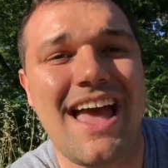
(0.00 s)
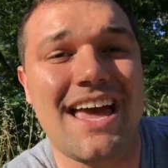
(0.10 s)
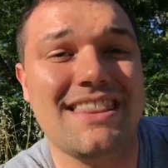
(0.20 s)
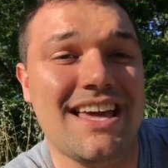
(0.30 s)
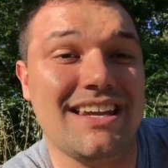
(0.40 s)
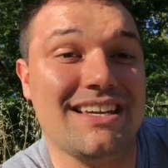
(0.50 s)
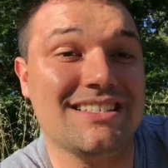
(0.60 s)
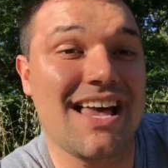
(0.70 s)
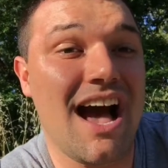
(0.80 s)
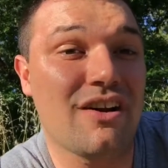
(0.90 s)
and then
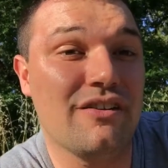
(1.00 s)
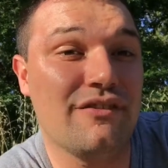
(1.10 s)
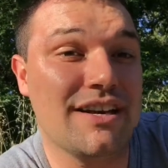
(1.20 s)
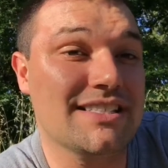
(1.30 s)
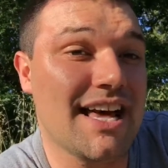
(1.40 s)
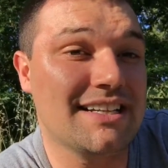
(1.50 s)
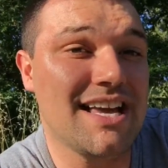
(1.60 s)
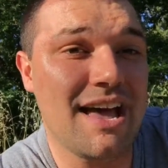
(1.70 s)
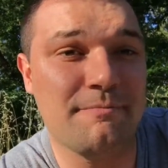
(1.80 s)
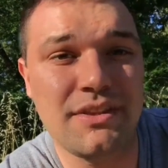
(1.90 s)
he's out of
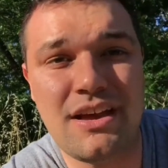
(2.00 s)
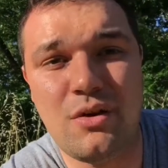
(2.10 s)
time.